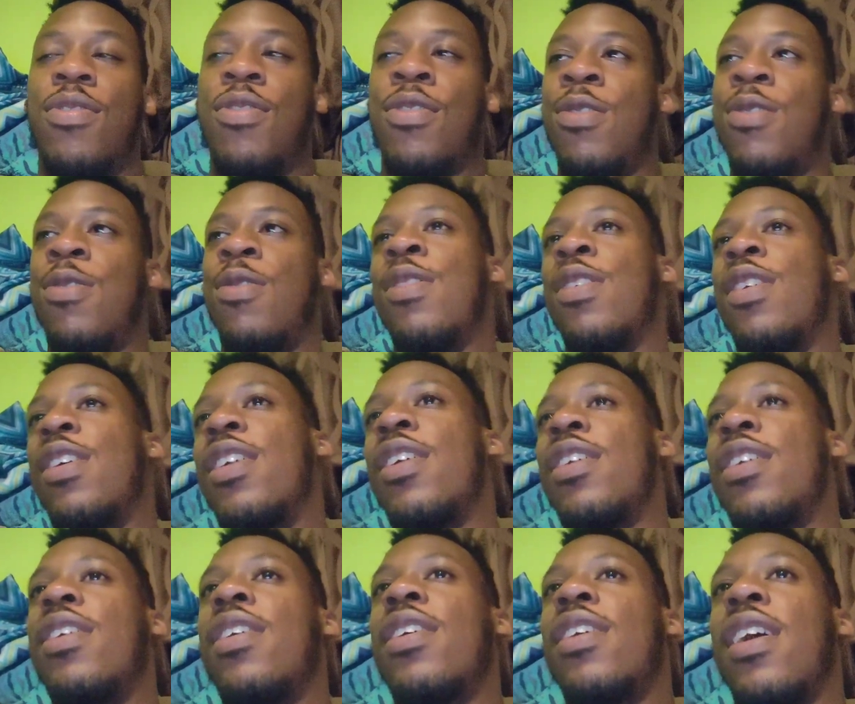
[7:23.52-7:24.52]
it's true.
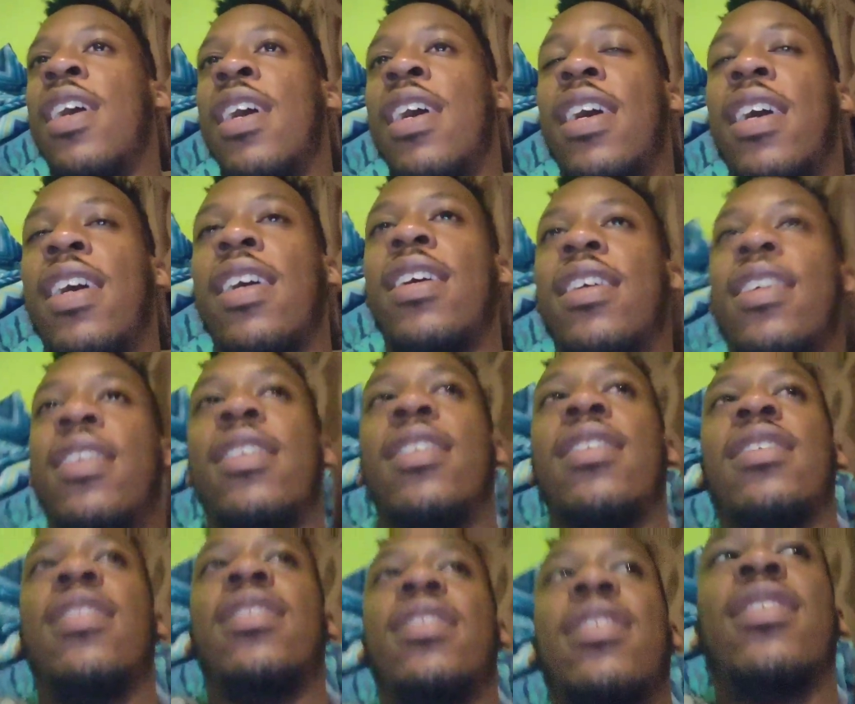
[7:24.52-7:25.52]

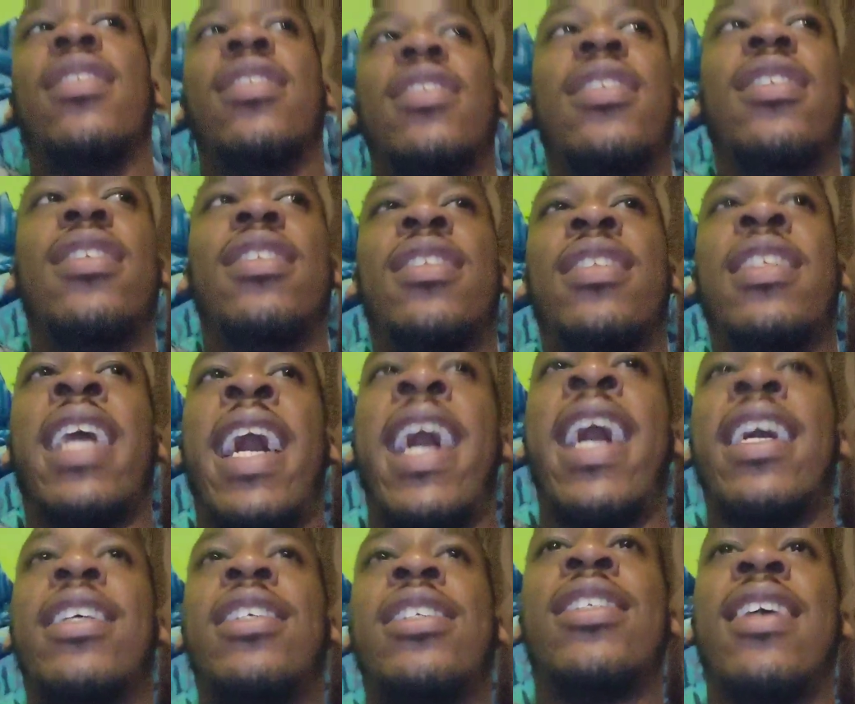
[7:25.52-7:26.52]

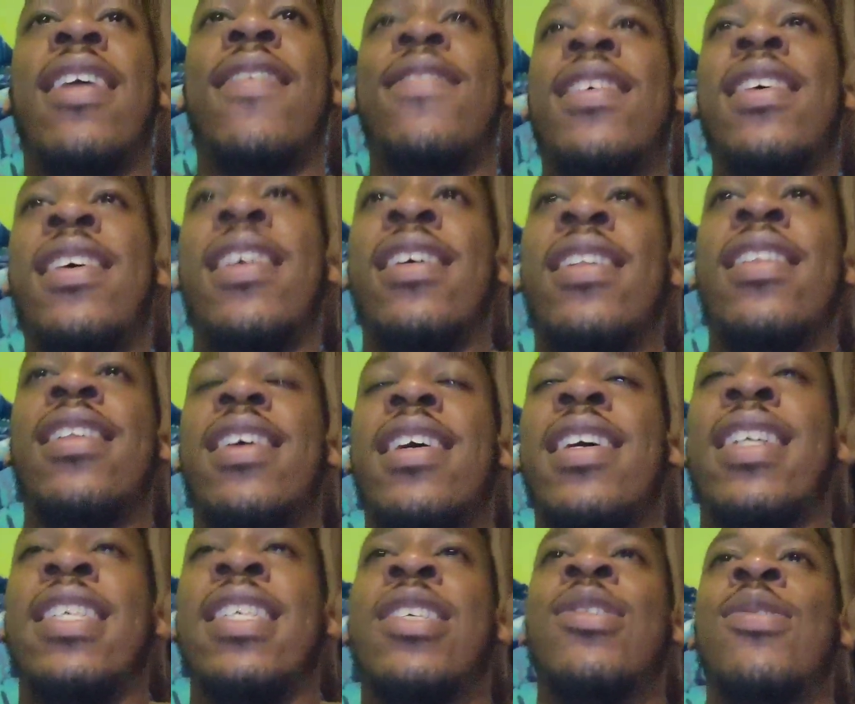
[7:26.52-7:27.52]
That
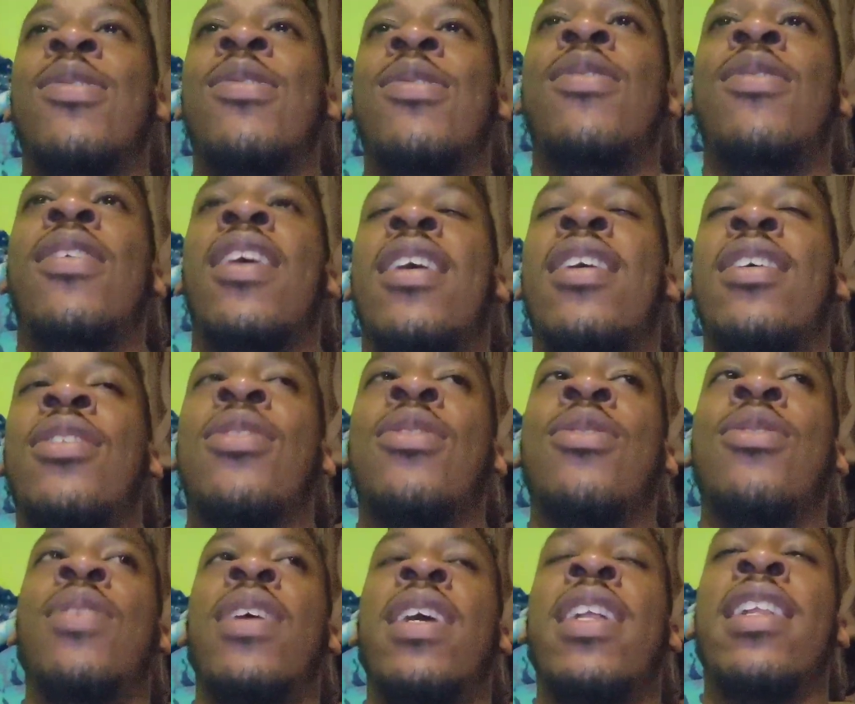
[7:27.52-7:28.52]
shifted into
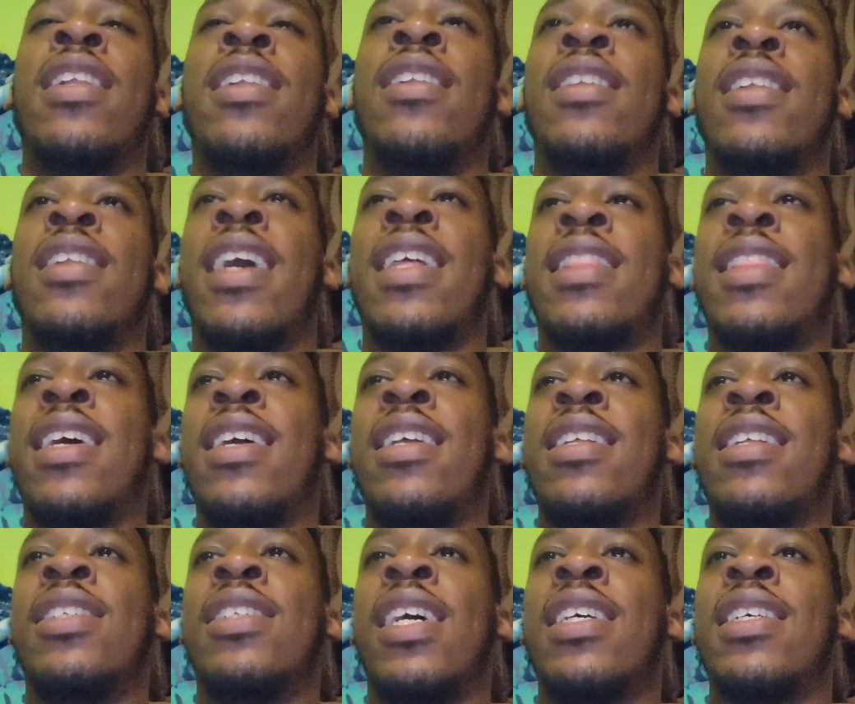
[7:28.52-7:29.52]
Autotune, and I
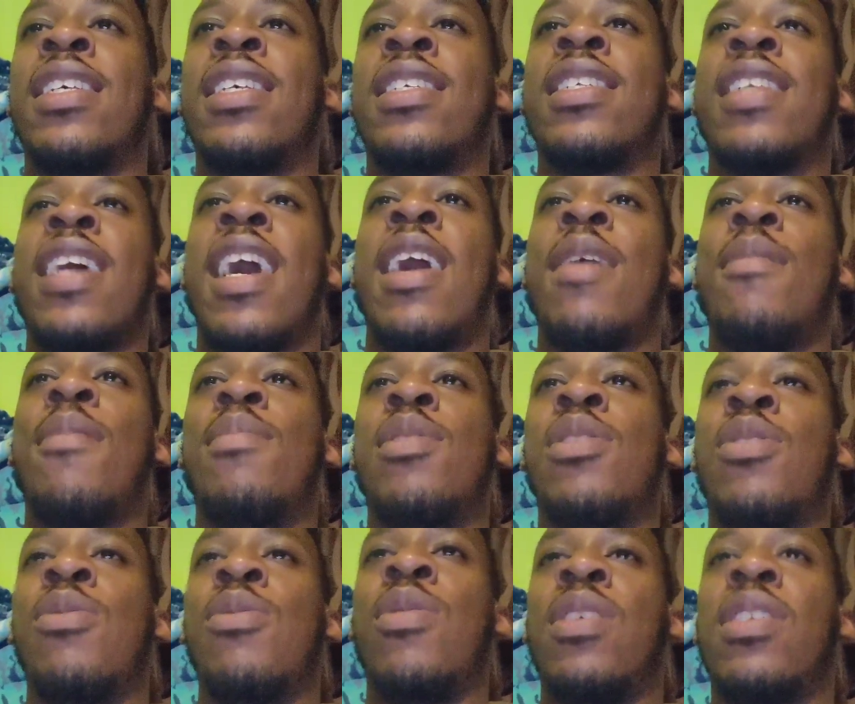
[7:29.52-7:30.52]
think Jay-Z
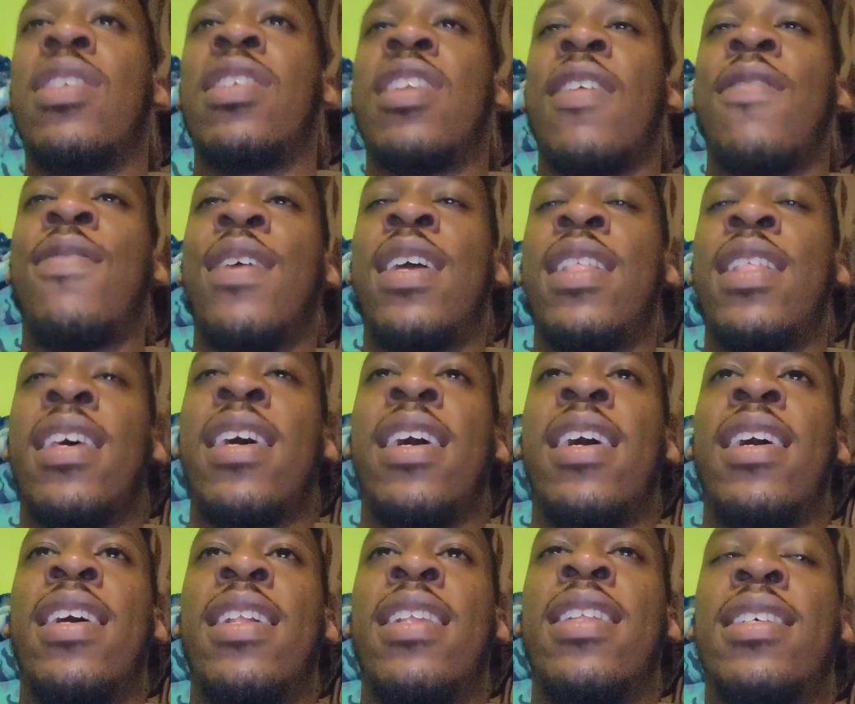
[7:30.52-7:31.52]
stopped doing stuff like
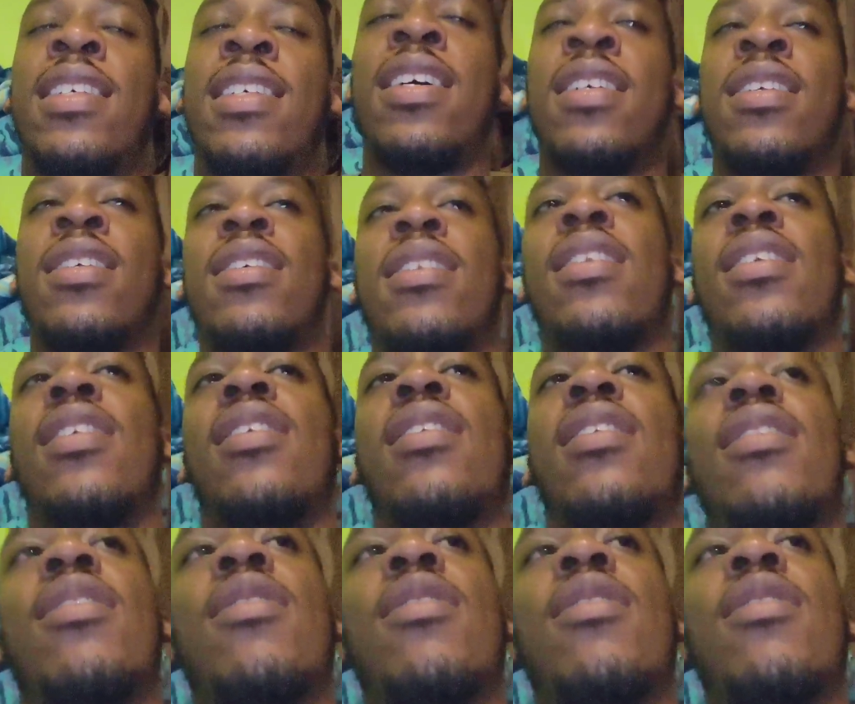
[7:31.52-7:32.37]
that in a sense,